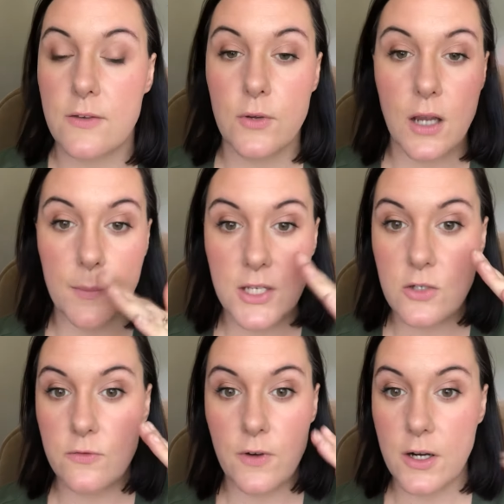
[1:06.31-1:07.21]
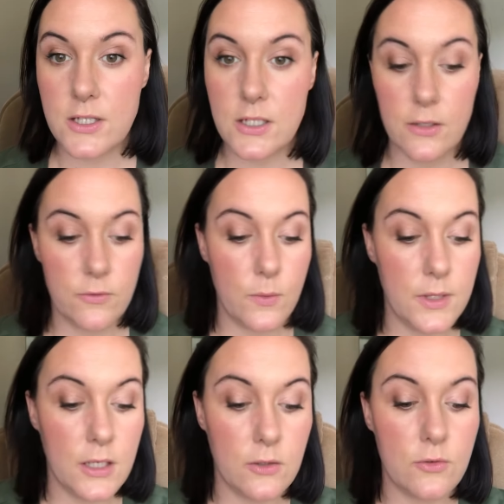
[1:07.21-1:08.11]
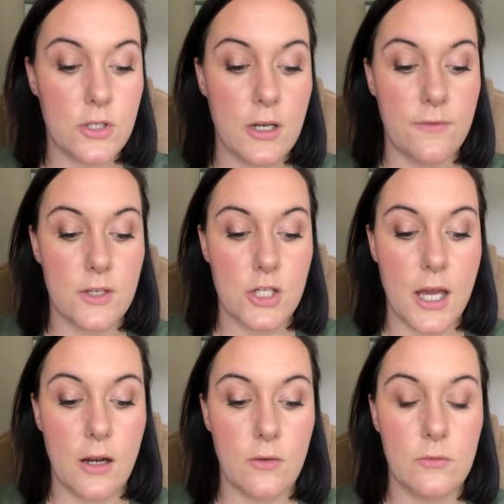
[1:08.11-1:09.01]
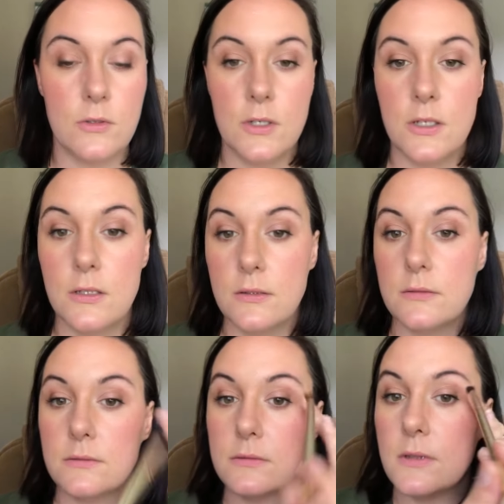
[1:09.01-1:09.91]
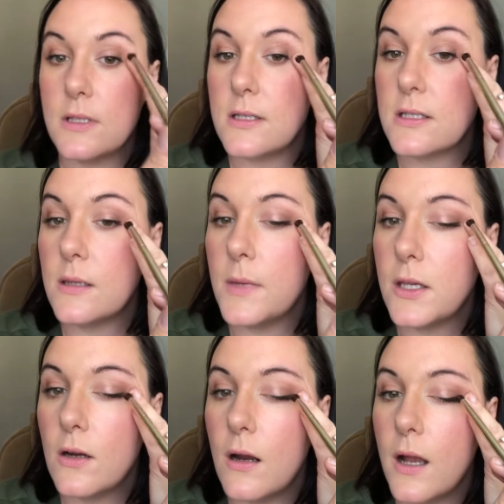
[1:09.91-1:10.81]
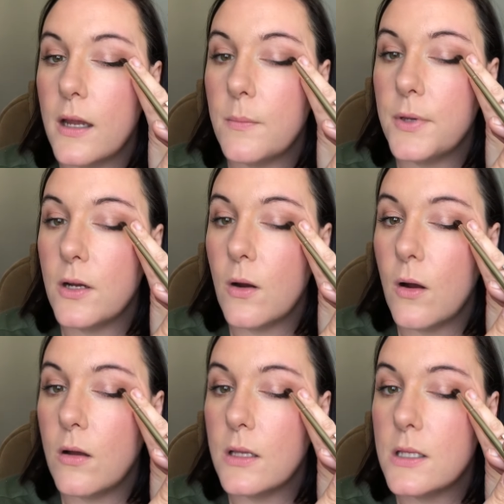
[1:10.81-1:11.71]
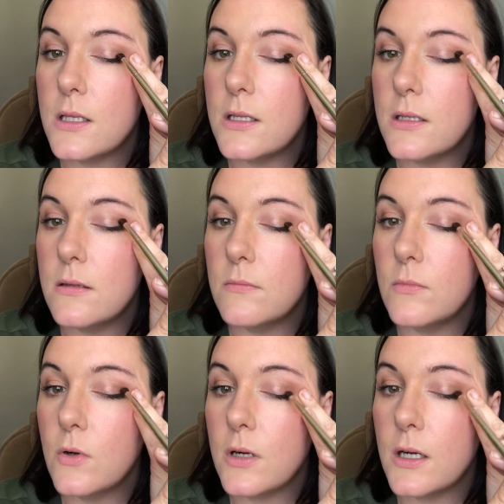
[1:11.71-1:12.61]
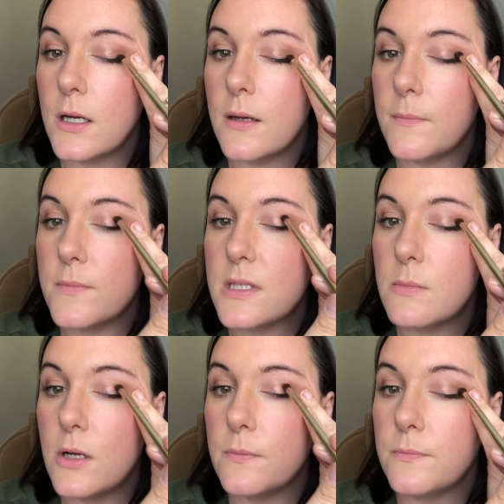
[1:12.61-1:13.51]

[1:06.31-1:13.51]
If we come in too far, it's gonna ruin the illusion of the shadow. And it's gonna make your eye appear more small.